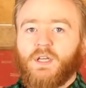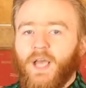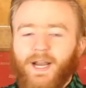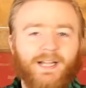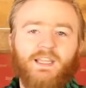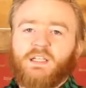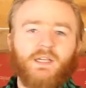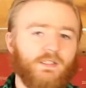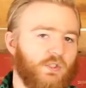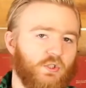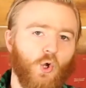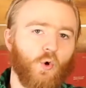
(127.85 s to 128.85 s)
And I think that's
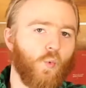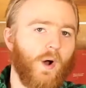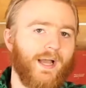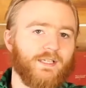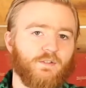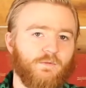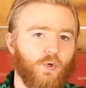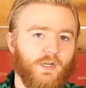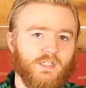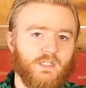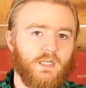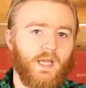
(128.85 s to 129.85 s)
so wise for
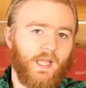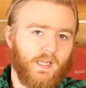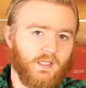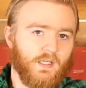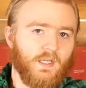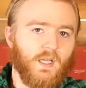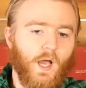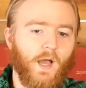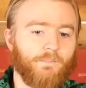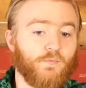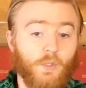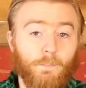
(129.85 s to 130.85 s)
us today.
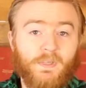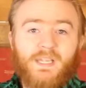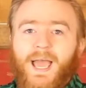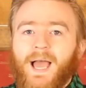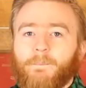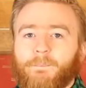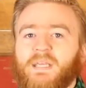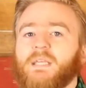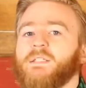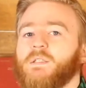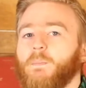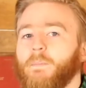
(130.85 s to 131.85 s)
To be at
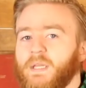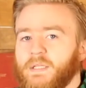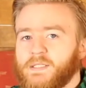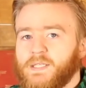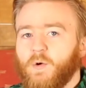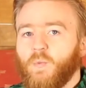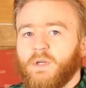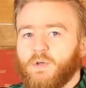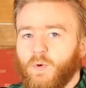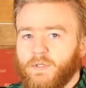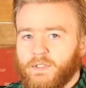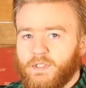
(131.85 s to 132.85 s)
peace means that we're
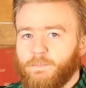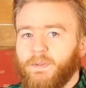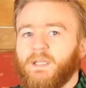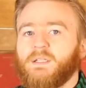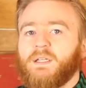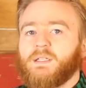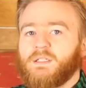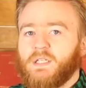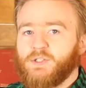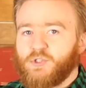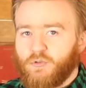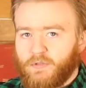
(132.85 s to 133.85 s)
going to spend
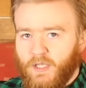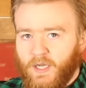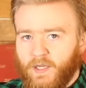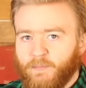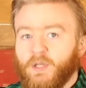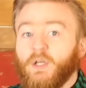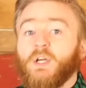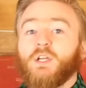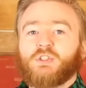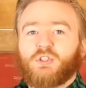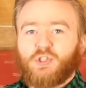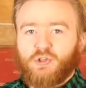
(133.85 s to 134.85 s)
intentional time
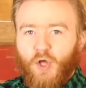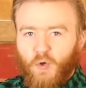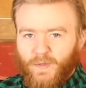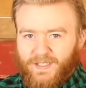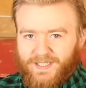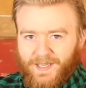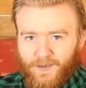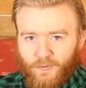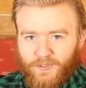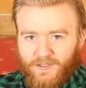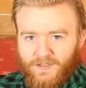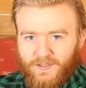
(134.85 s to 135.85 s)
slowing down,